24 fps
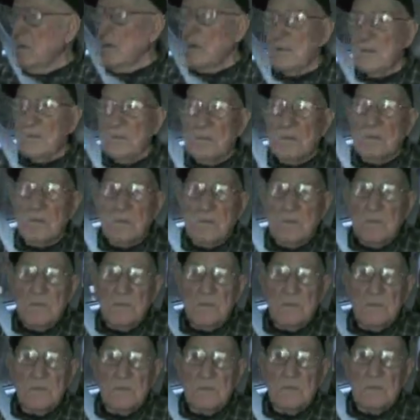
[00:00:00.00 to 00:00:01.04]
I don't
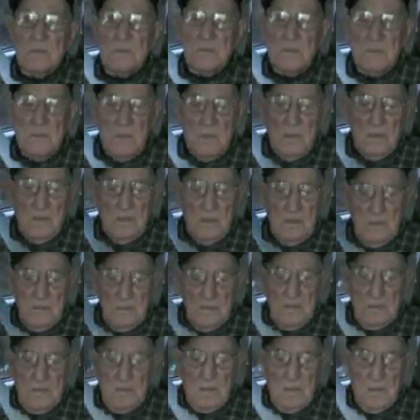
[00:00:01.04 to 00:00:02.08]

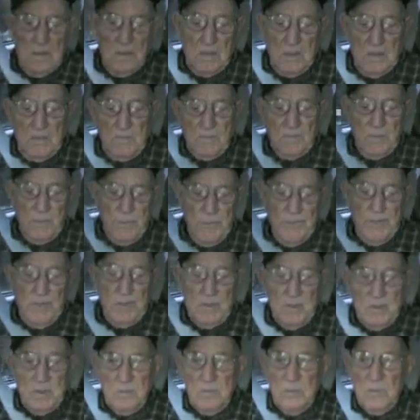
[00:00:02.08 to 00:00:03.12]
know. I'd have to read
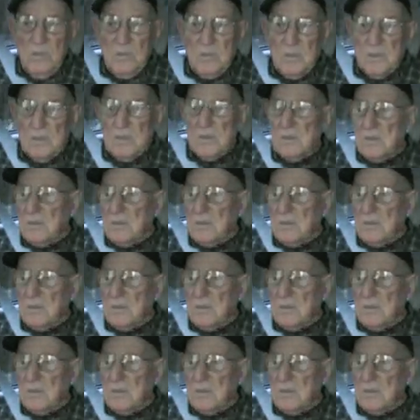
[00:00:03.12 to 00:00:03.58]
it in the book.